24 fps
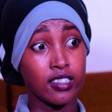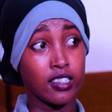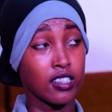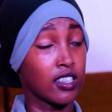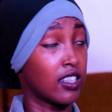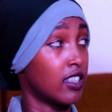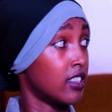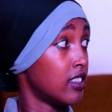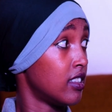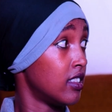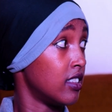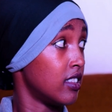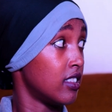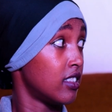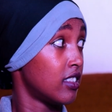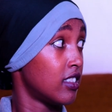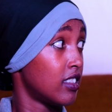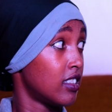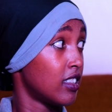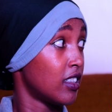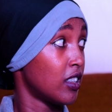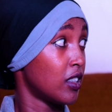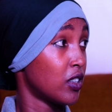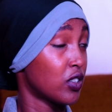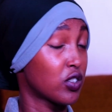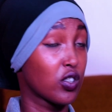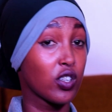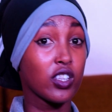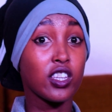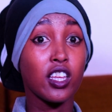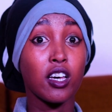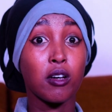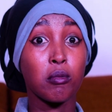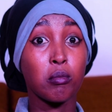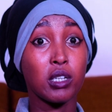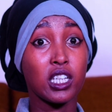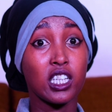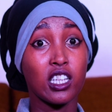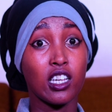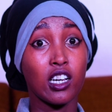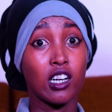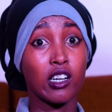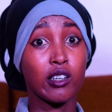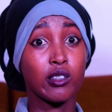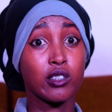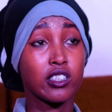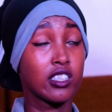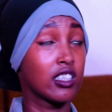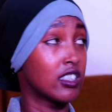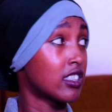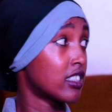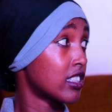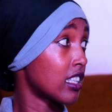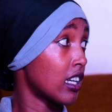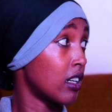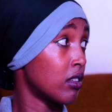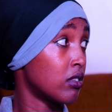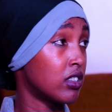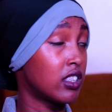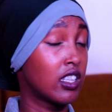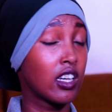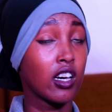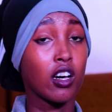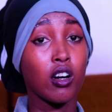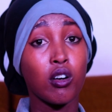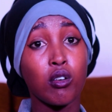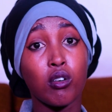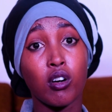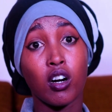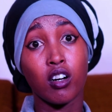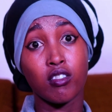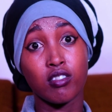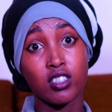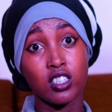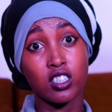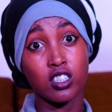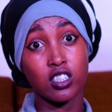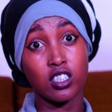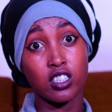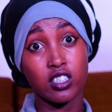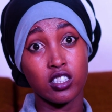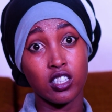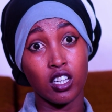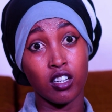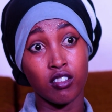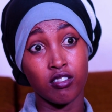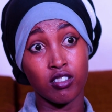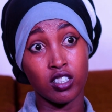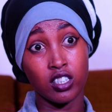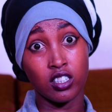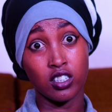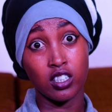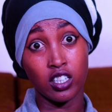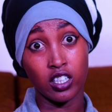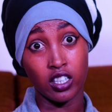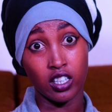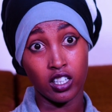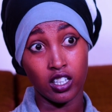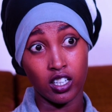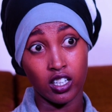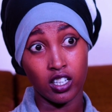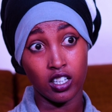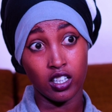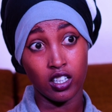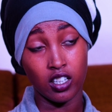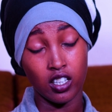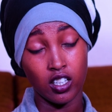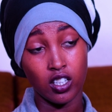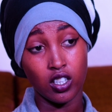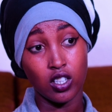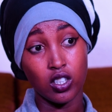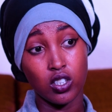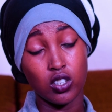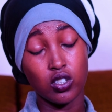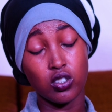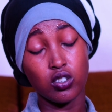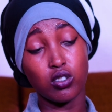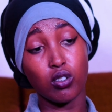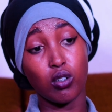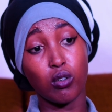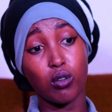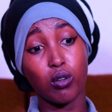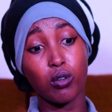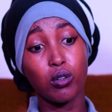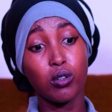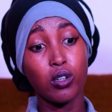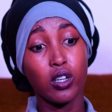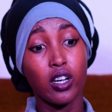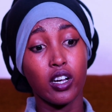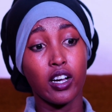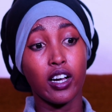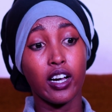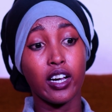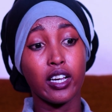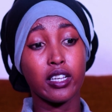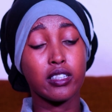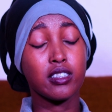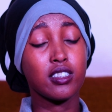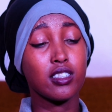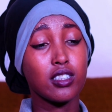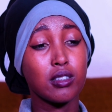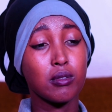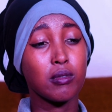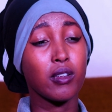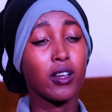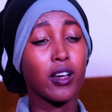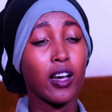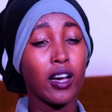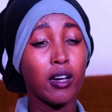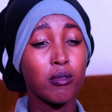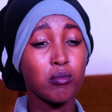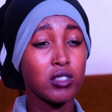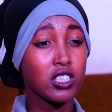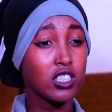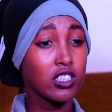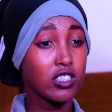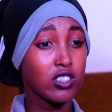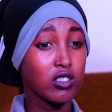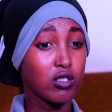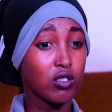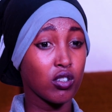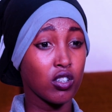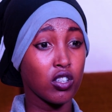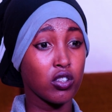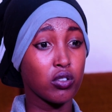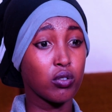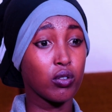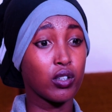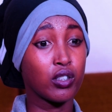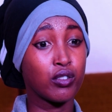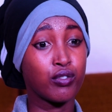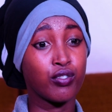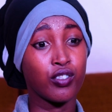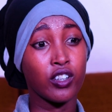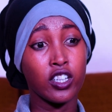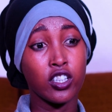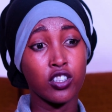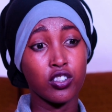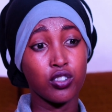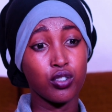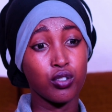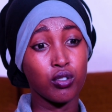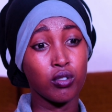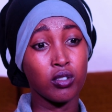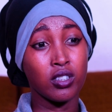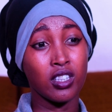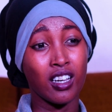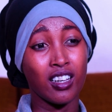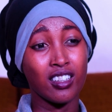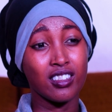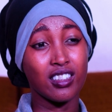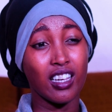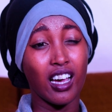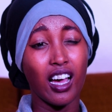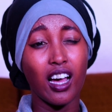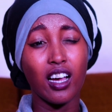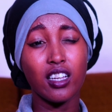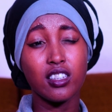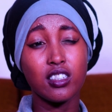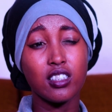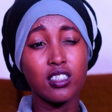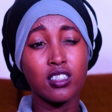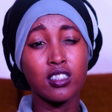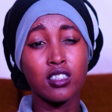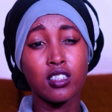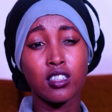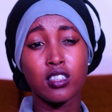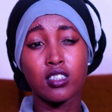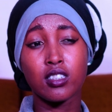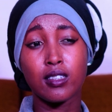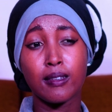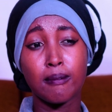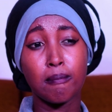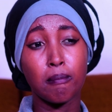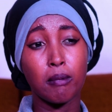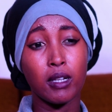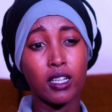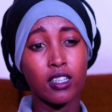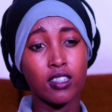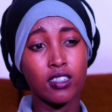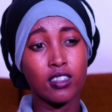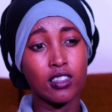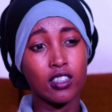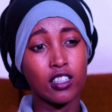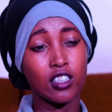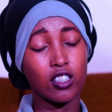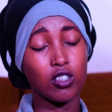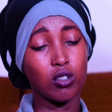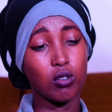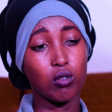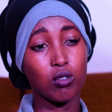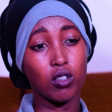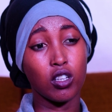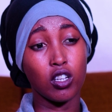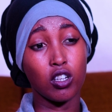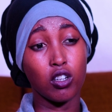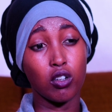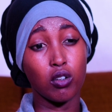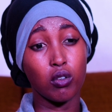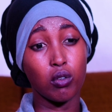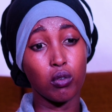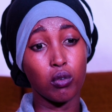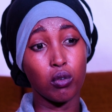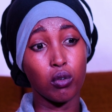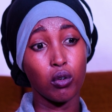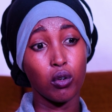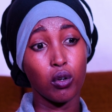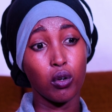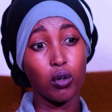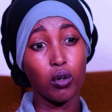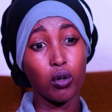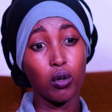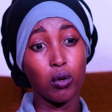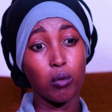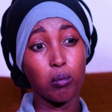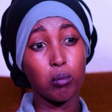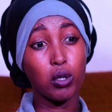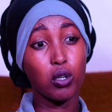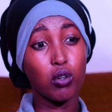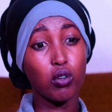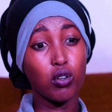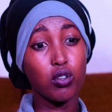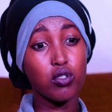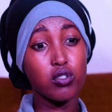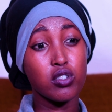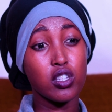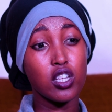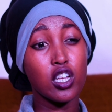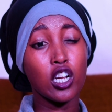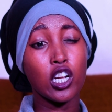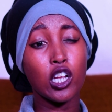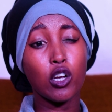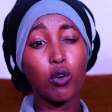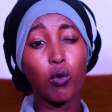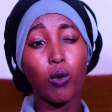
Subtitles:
an artist. So there are many artists out there who haven't discovered they are. So I'm just going to advise you that art is the simplest thing you can do, because it